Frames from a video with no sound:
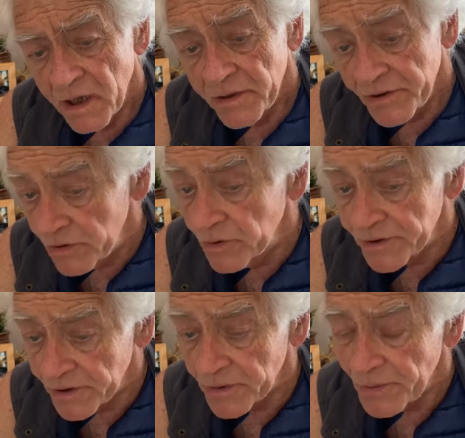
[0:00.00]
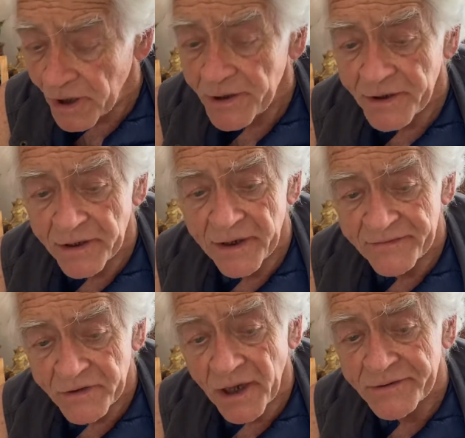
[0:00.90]
you and your partner
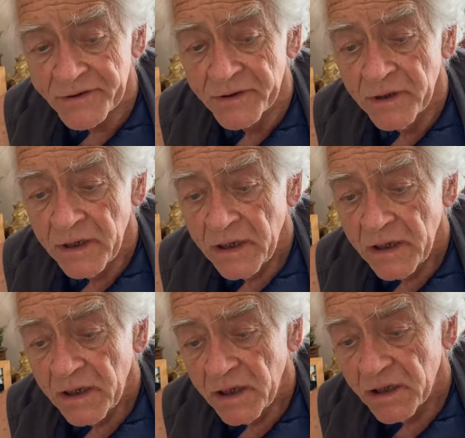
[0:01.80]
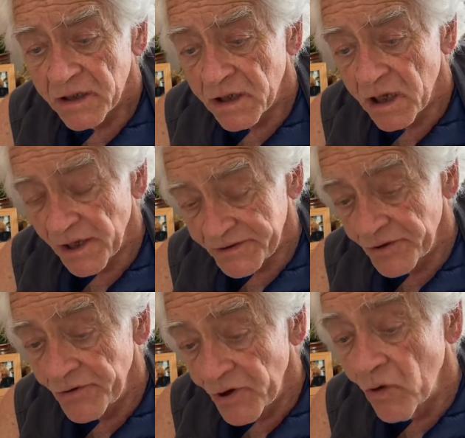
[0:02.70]
have got to
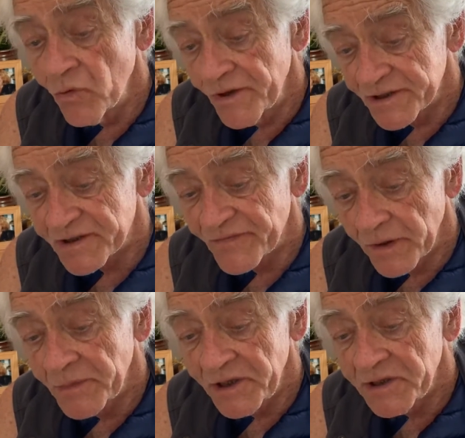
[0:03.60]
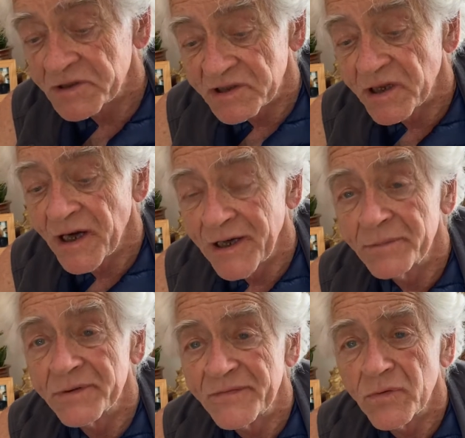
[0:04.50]
know this from the inside
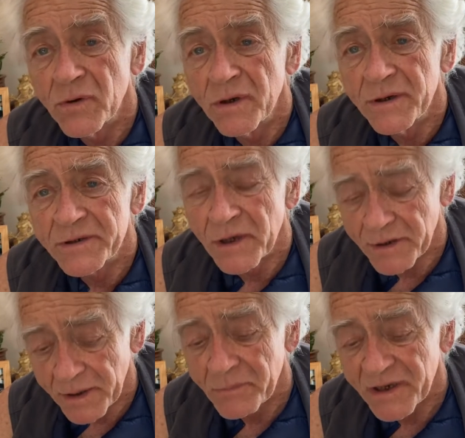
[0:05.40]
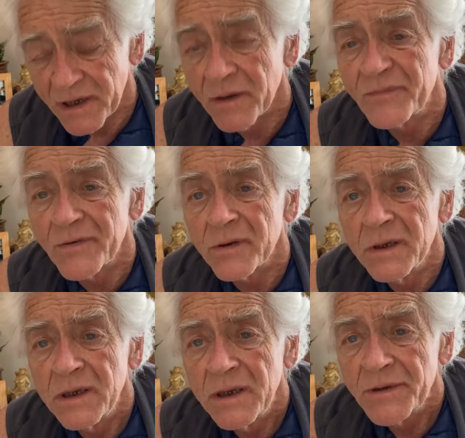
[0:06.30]
before it can be helpful
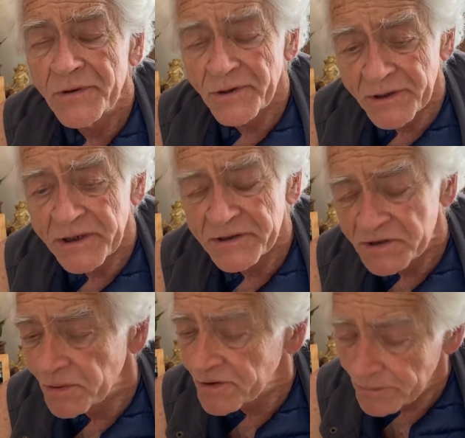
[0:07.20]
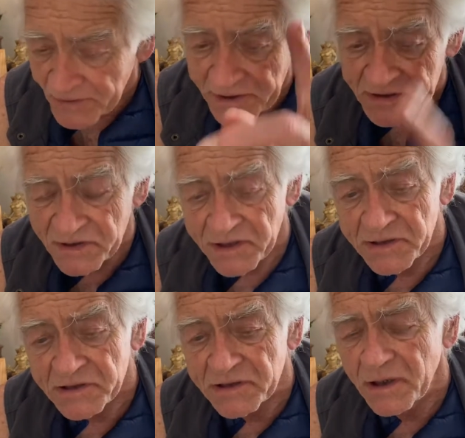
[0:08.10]
to your kids. But the biggest thing
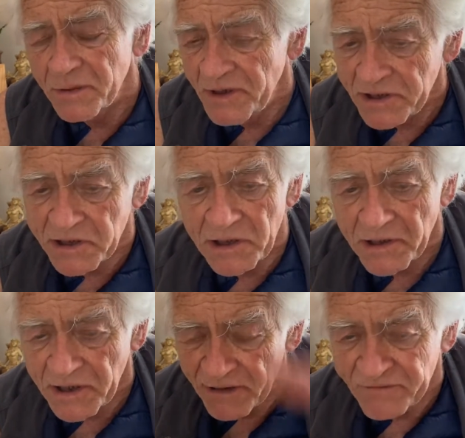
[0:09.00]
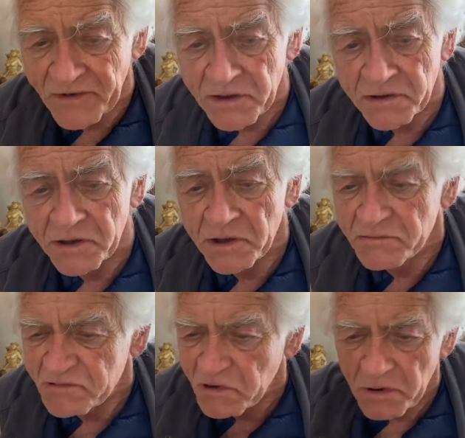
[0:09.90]
is tell them, hey, kid, I got faith in you.
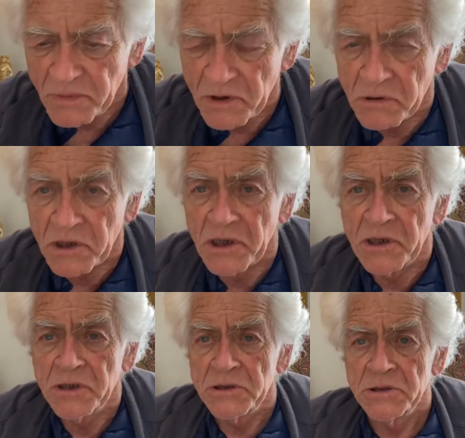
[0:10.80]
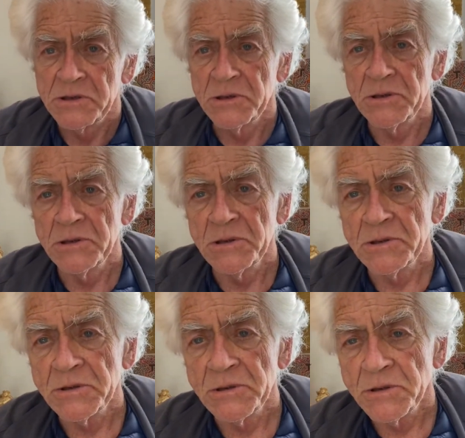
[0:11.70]
It's going to be okay.
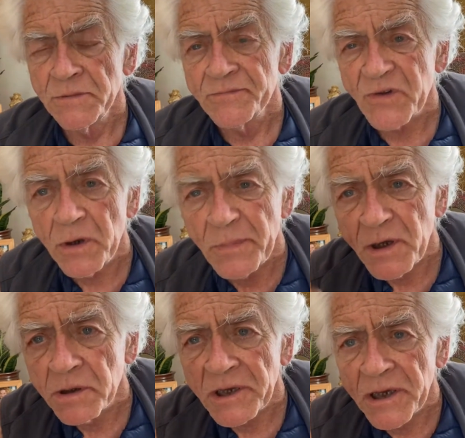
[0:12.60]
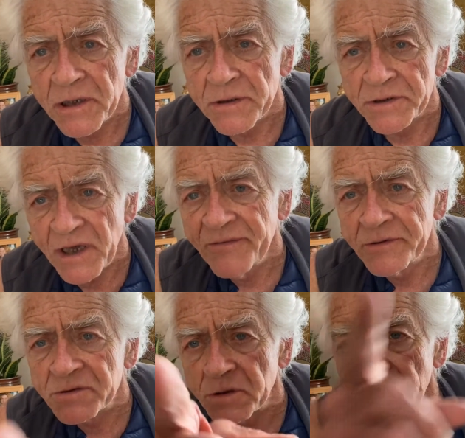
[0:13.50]
It's going to be okay. And Kevin,
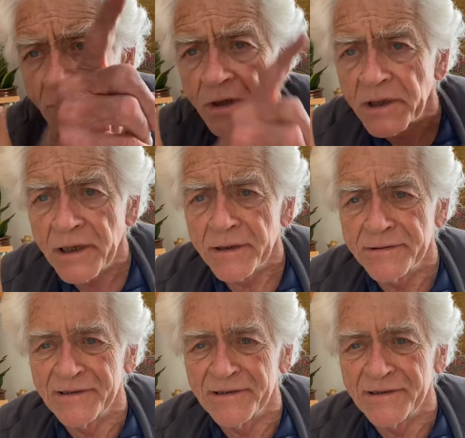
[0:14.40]
it's going to be okay.